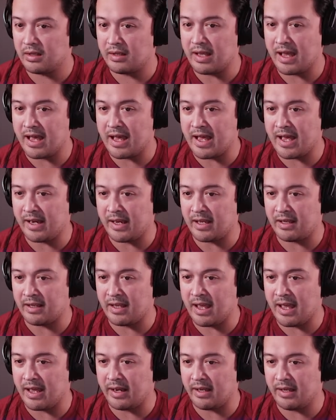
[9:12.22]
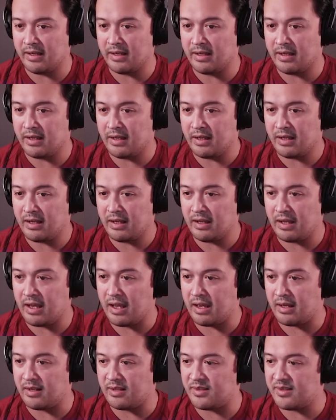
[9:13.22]
Got it. Got it.
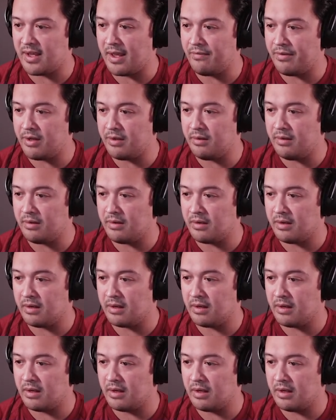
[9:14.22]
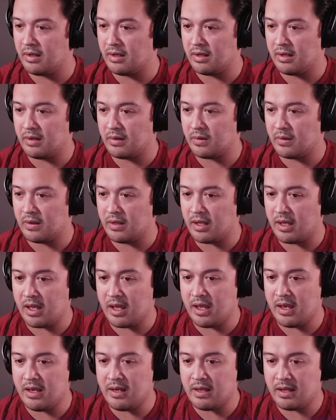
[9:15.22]
87.
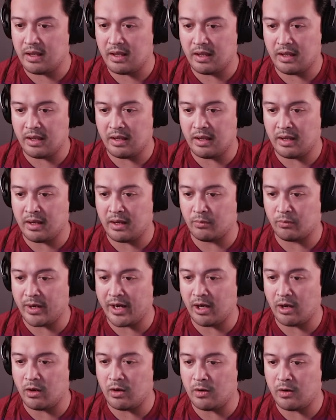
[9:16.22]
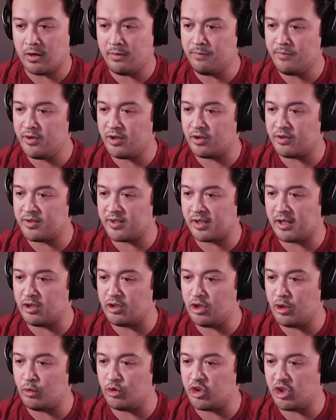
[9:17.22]
Okay. Uh, right arm, there's
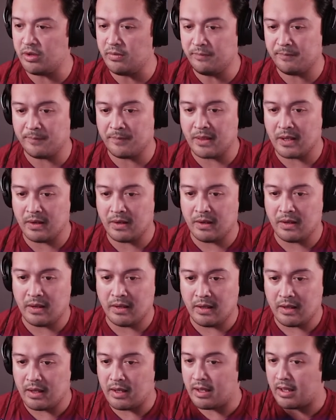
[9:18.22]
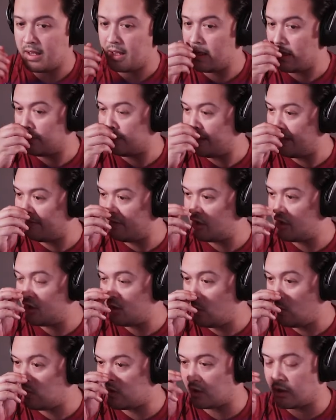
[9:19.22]
contusion. Uh, left
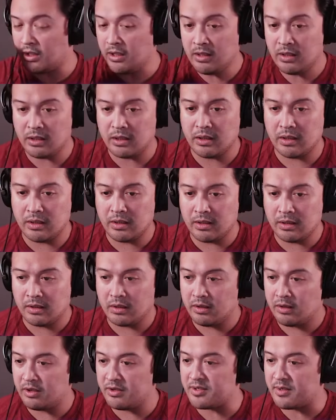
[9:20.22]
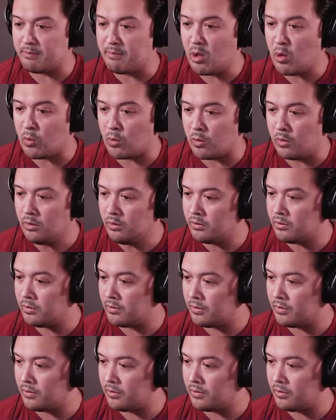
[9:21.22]
shoulder, there's a mole.